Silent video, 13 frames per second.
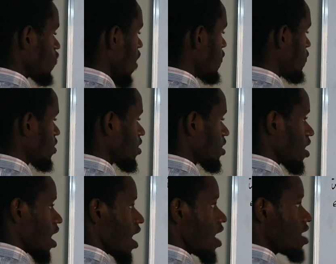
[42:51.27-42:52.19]
of
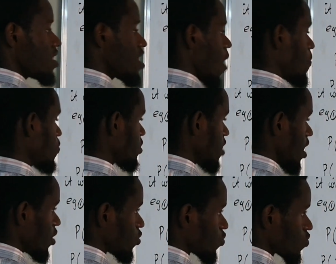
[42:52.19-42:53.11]
having n here, I put
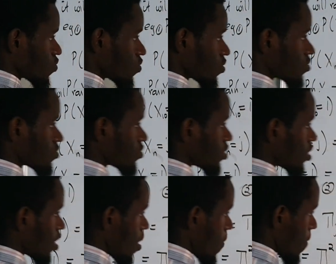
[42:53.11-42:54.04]
there a 2.
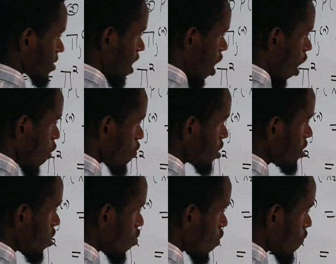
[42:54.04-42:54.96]
But now I'll
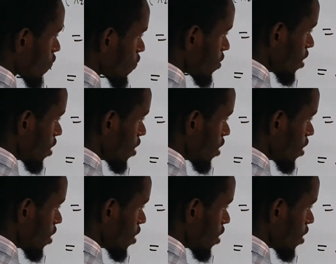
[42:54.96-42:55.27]
read off